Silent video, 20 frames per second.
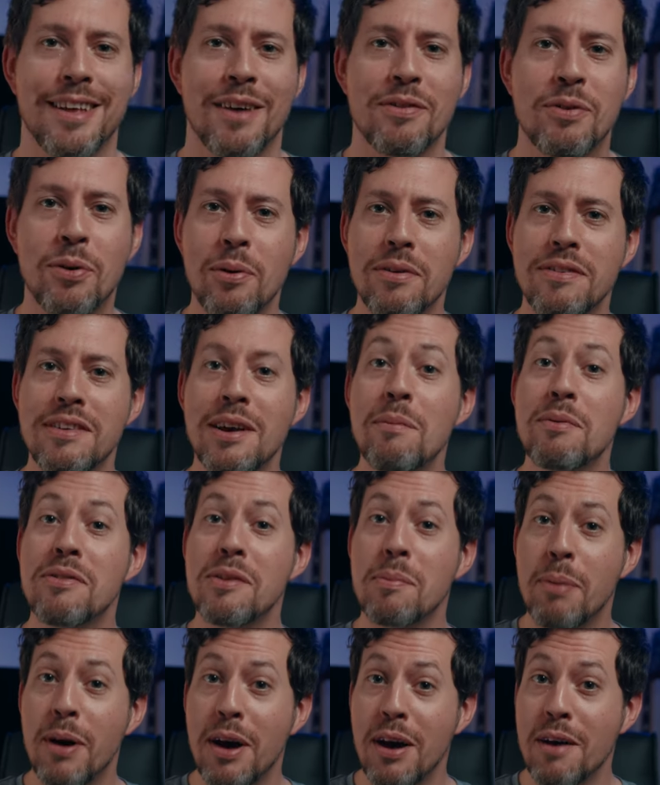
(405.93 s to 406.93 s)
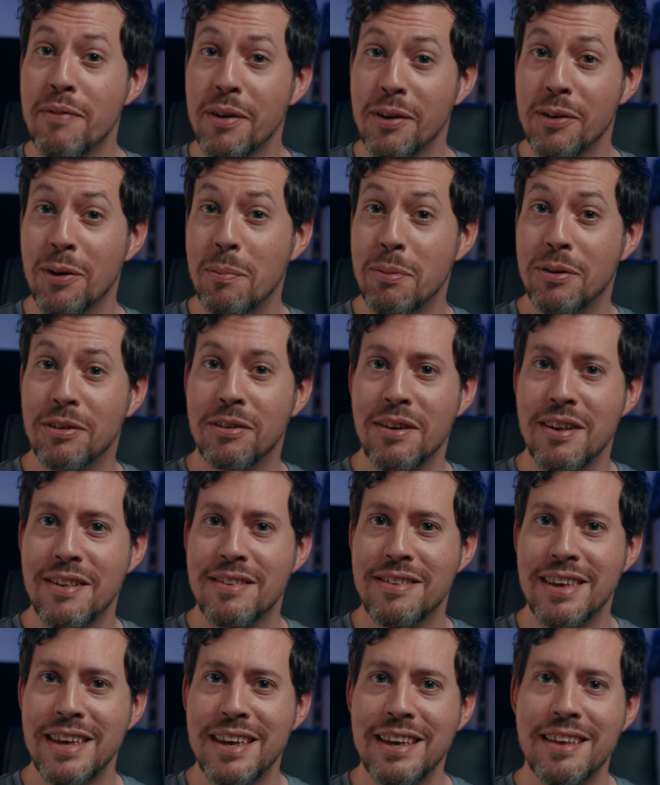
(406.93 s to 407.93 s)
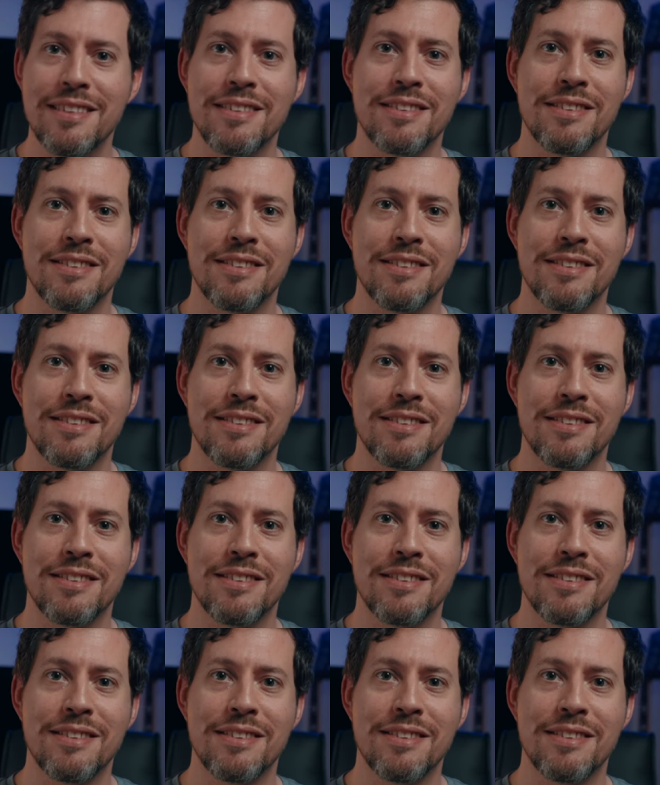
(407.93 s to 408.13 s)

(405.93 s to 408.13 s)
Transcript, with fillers: Of course, it was a perfect opportunity